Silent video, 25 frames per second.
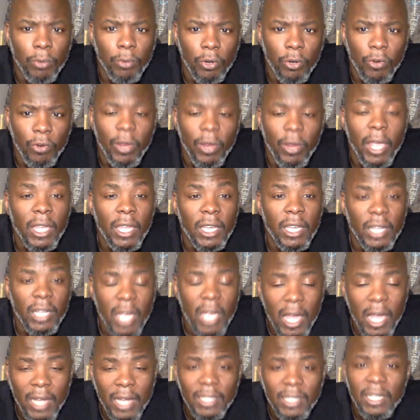create good
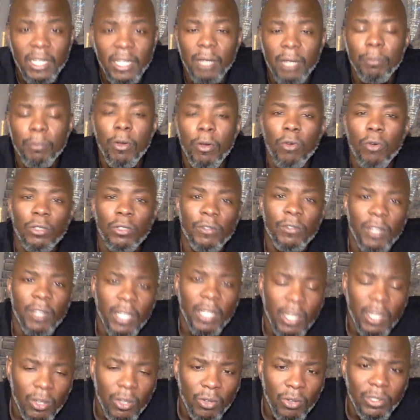content, post
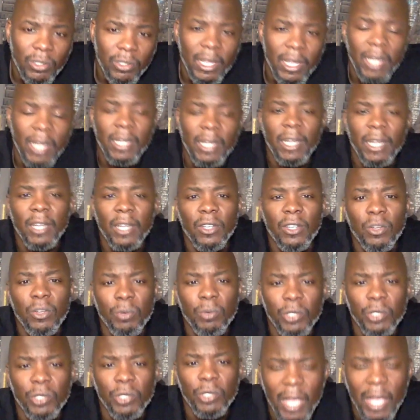videos out there and do
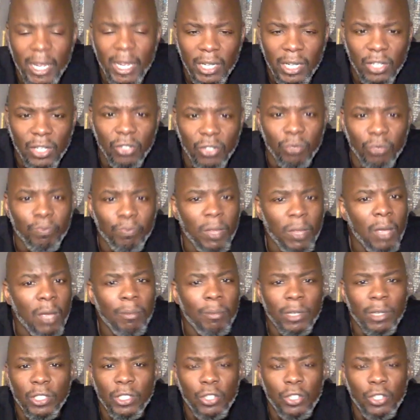what you got to do.
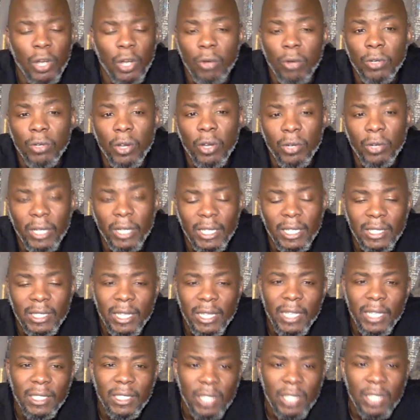But you don't know these
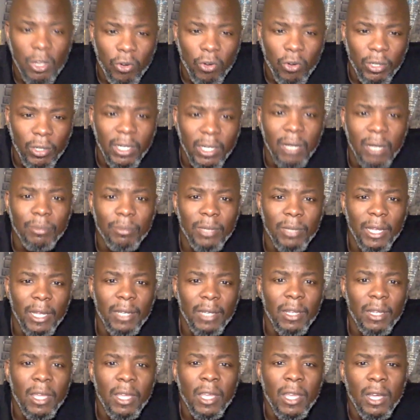things going up
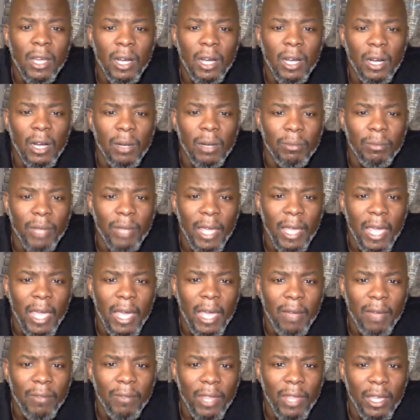that they
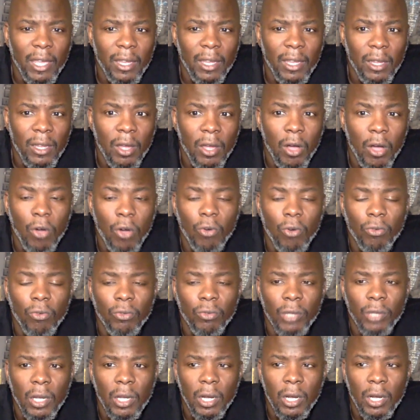have their
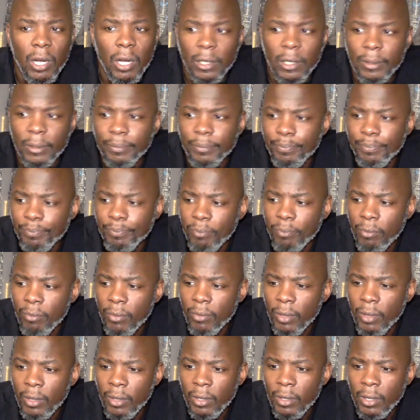own
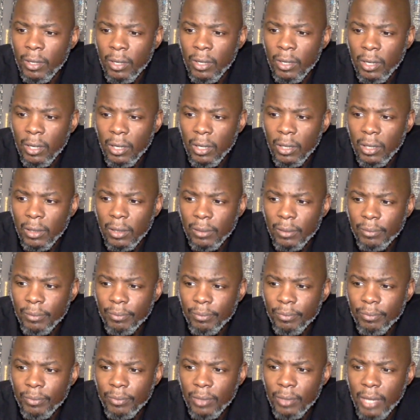
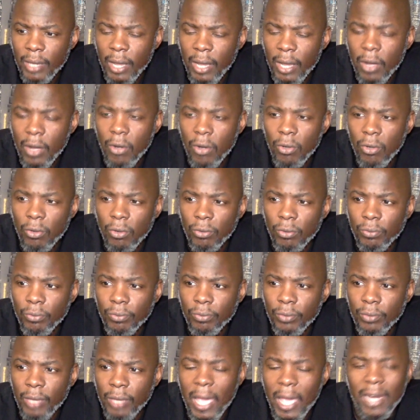
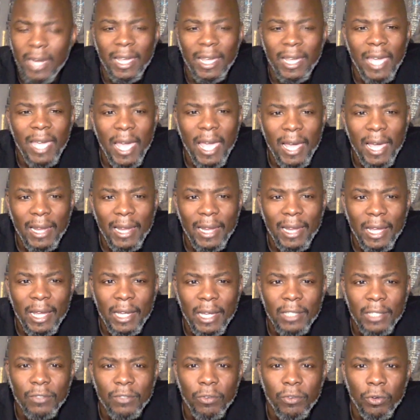kind of
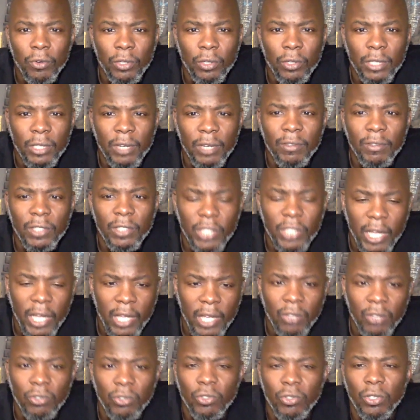guidelines for different
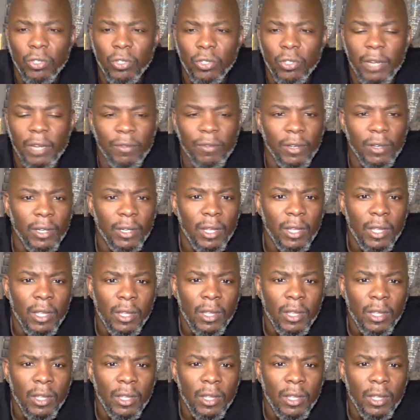channels or different